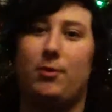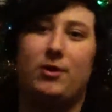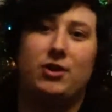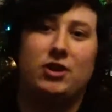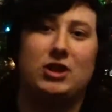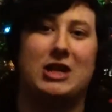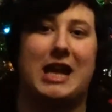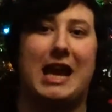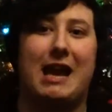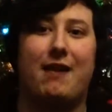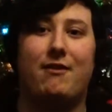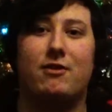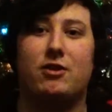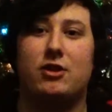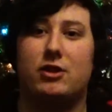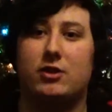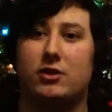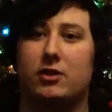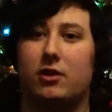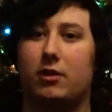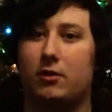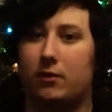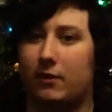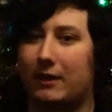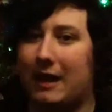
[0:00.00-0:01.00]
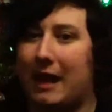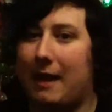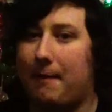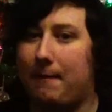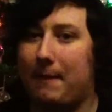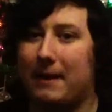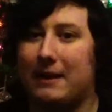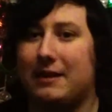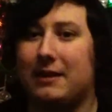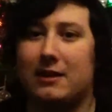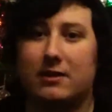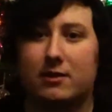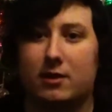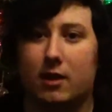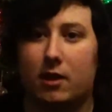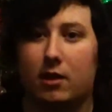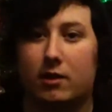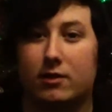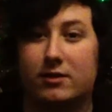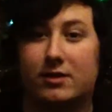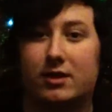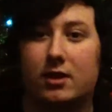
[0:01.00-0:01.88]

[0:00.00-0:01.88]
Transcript: and share and just sort of get opinions on,